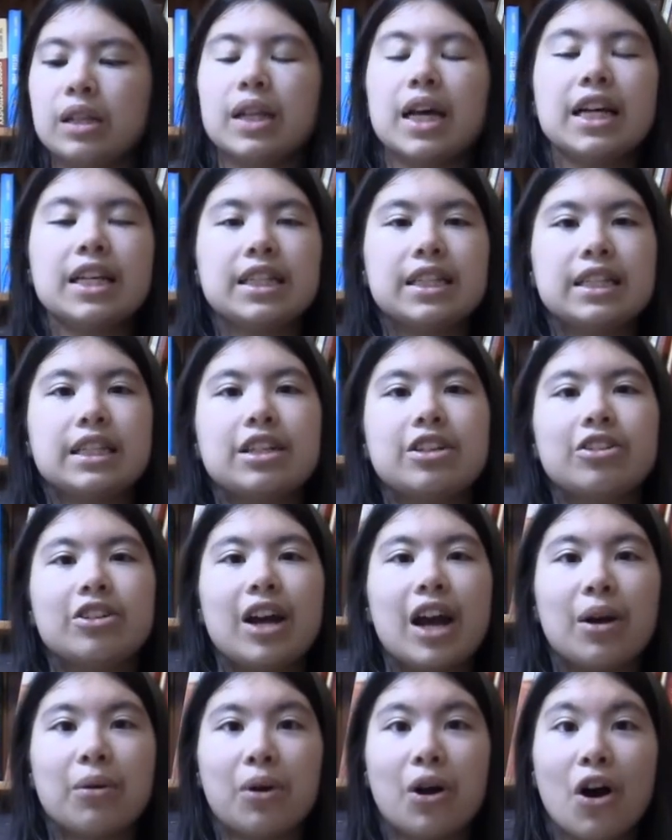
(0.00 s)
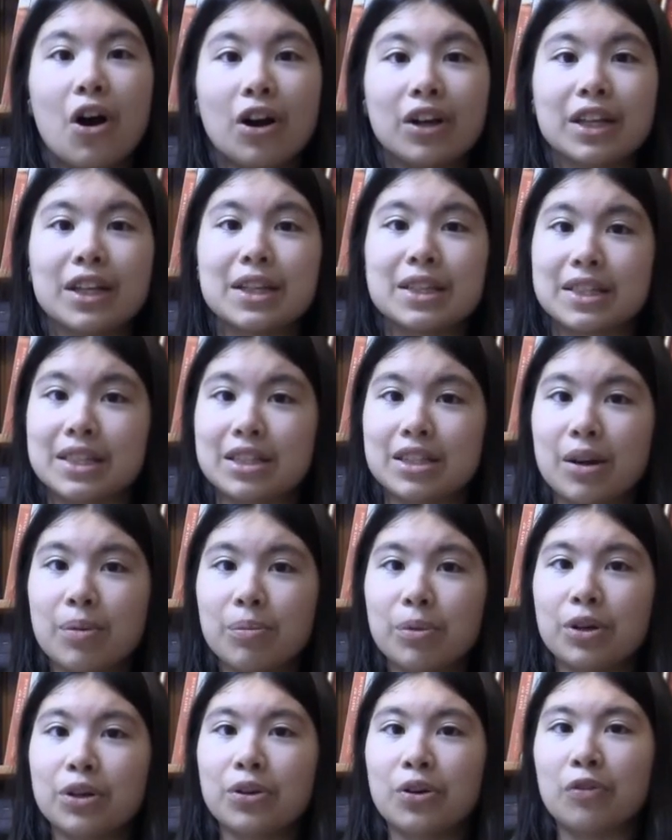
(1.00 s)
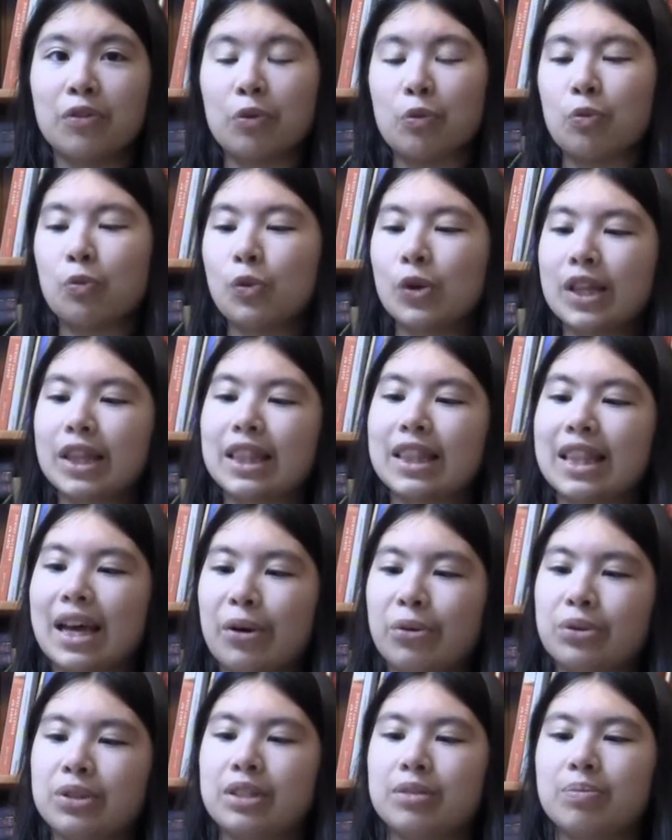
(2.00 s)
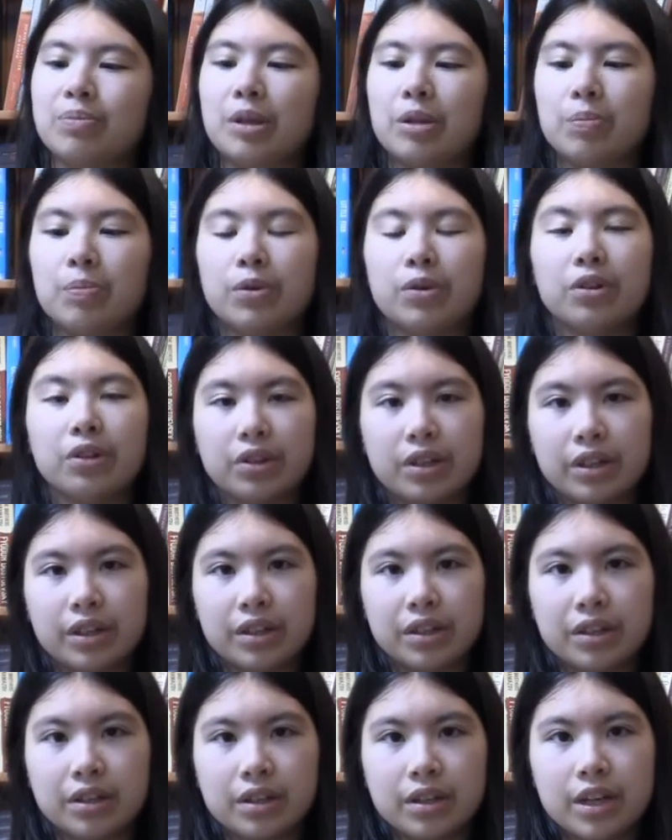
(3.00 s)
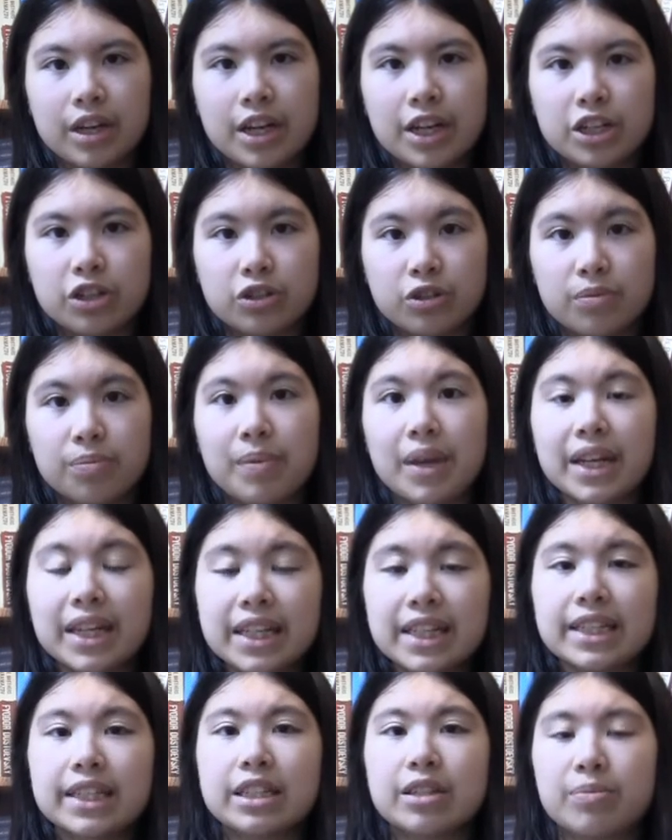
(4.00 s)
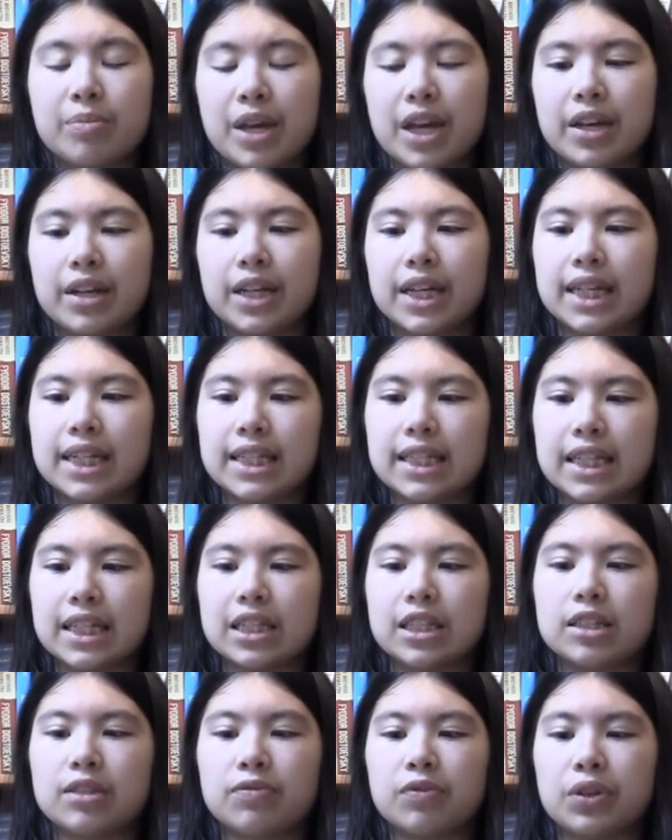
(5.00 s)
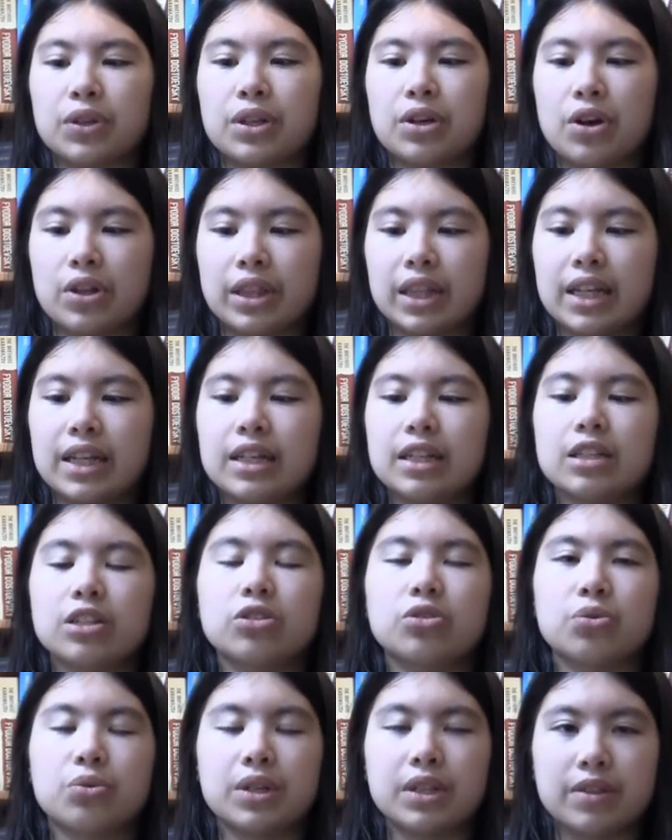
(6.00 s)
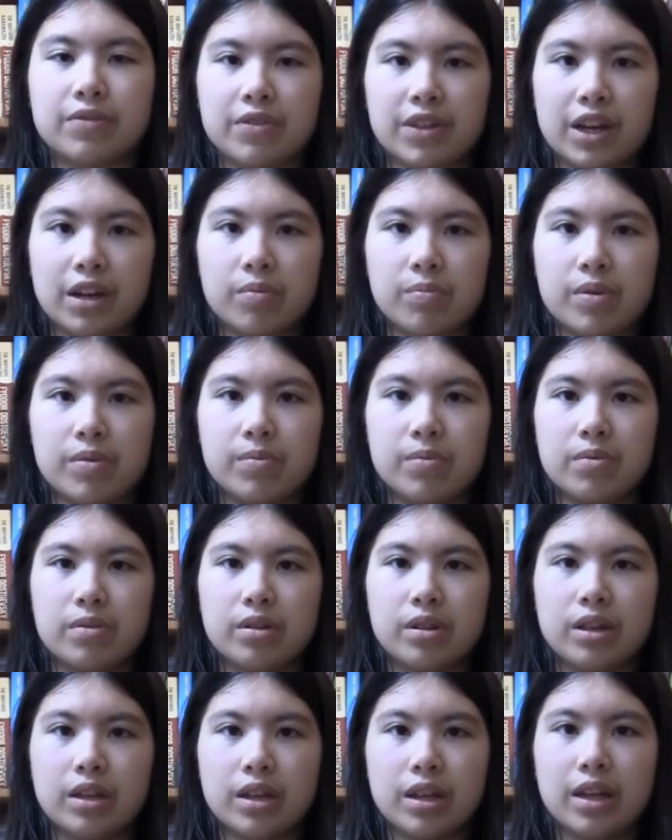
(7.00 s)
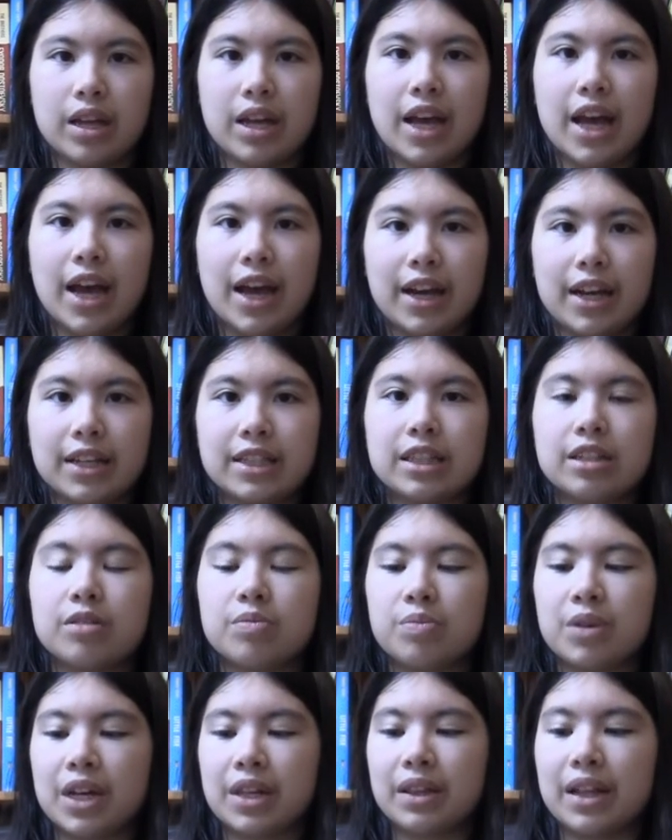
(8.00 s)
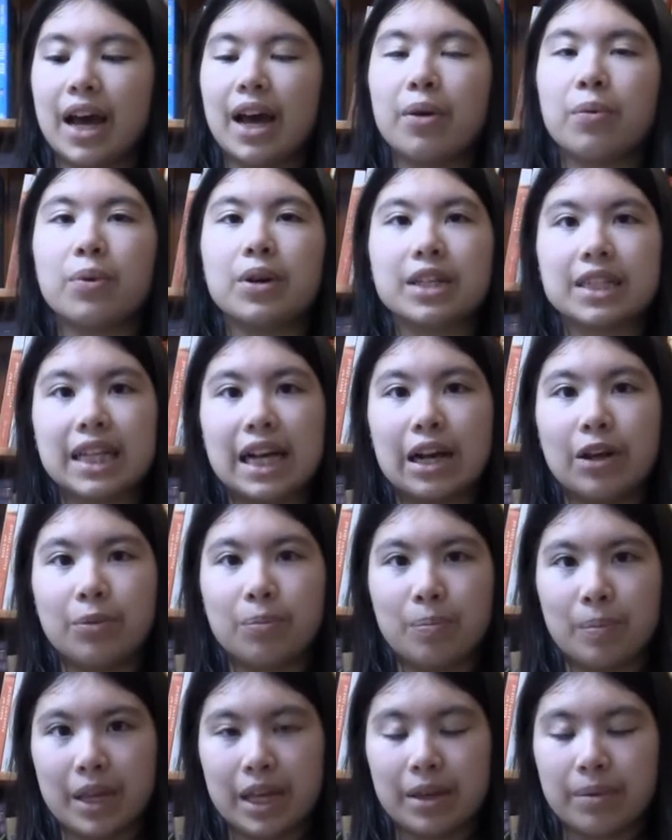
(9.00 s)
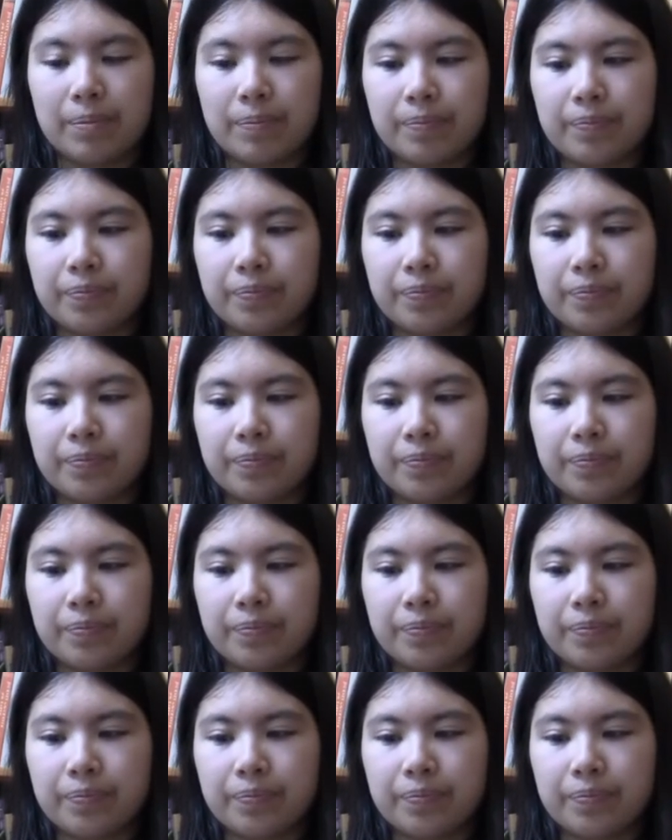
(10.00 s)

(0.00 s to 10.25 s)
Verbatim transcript: Last year, our audience numbered over 1,000 people. Tremendous demand exists for the authentic stories of young people, and it's a demand that I want to help meet.